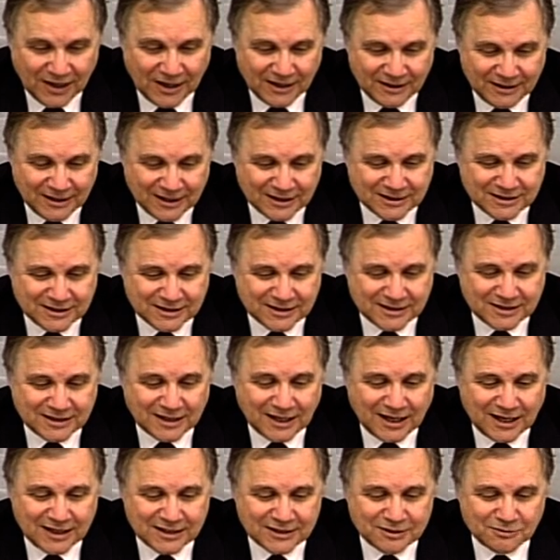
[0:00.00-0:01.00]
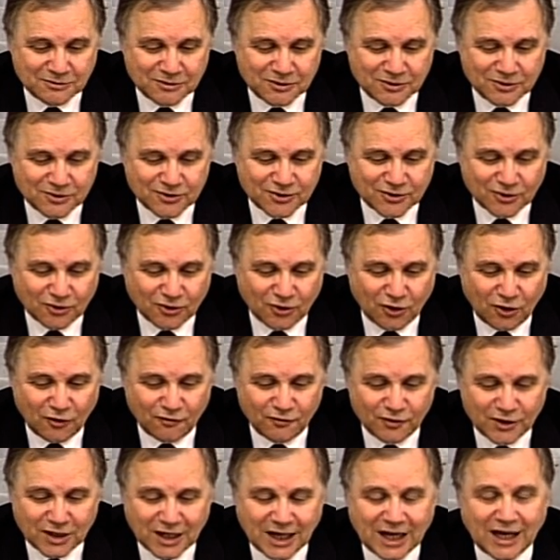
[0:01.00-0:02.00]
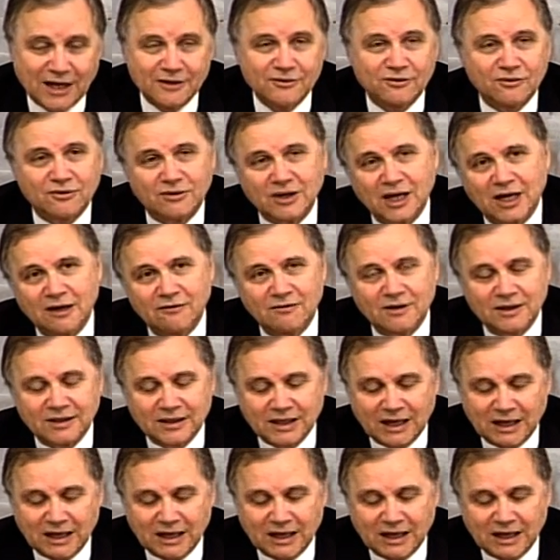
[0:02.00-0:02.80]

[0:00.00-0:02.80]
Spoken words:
The exercise will also cover other relevant